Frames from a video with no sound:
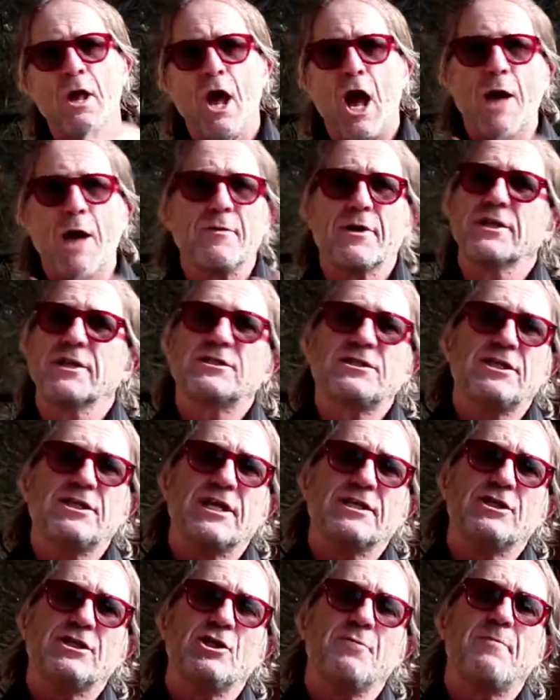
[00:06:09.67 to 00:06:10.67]
I'm going to
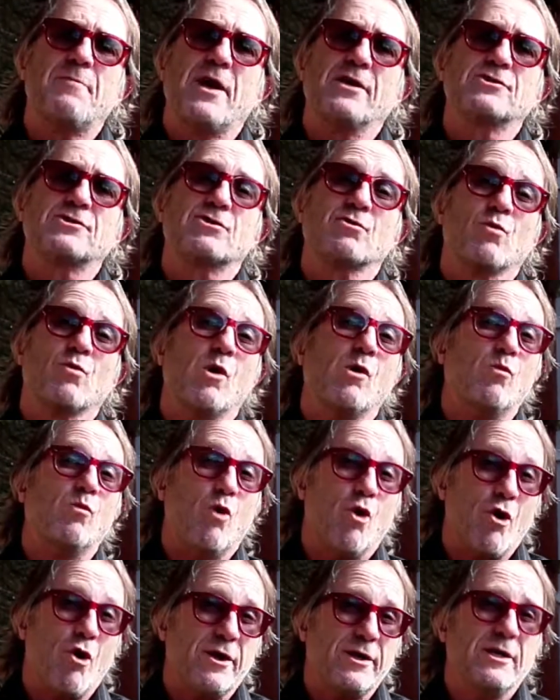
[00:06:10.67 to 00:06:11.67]
suggest that you post a
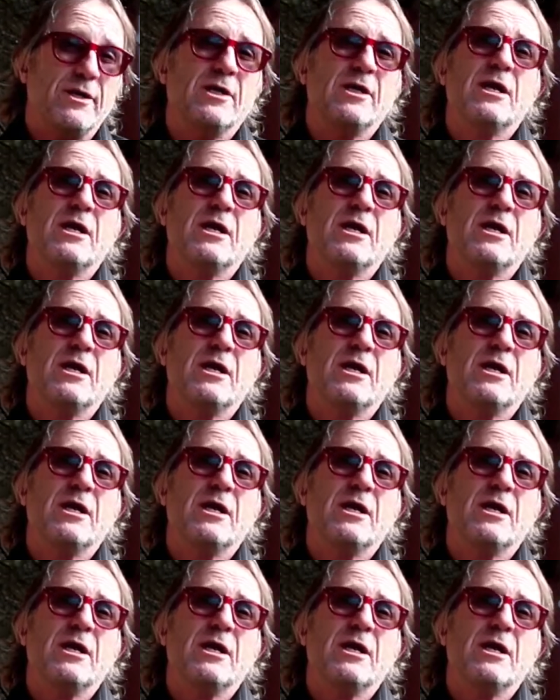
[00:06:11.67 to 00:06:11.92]
reward,